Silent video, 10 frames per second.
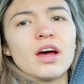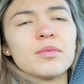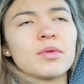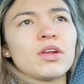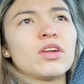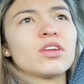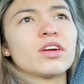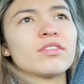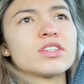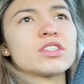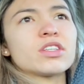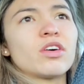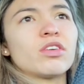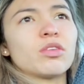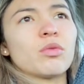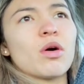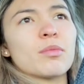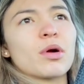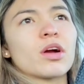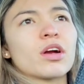I'm a little nervous to go into
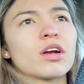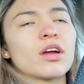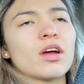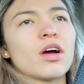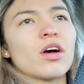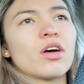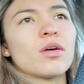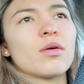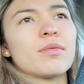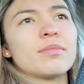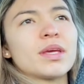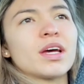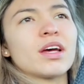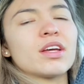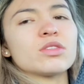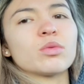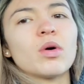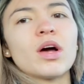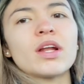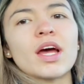Walmart because,
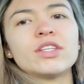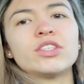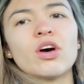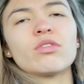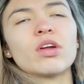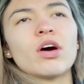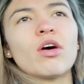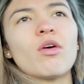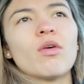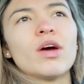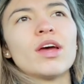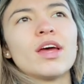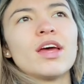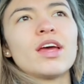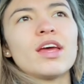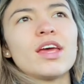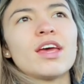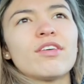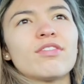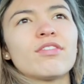one, I don't know
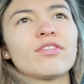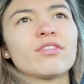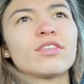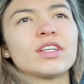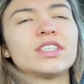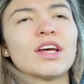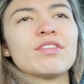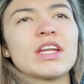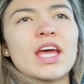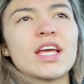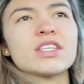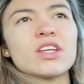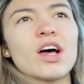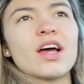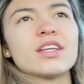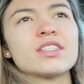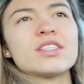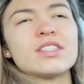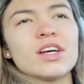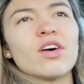if the 7-8 slot is
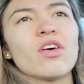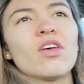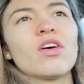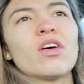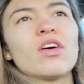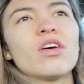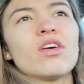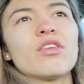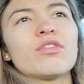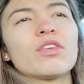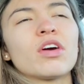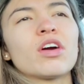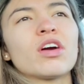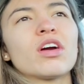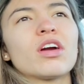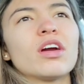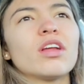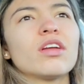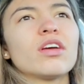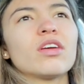still for
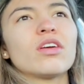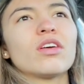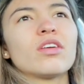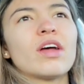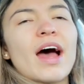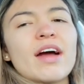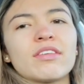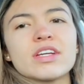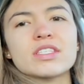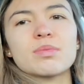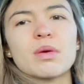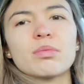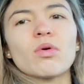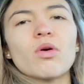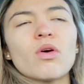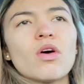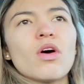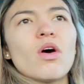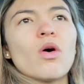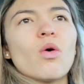at-risk people,
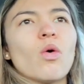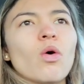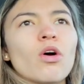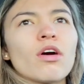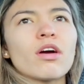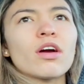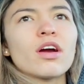or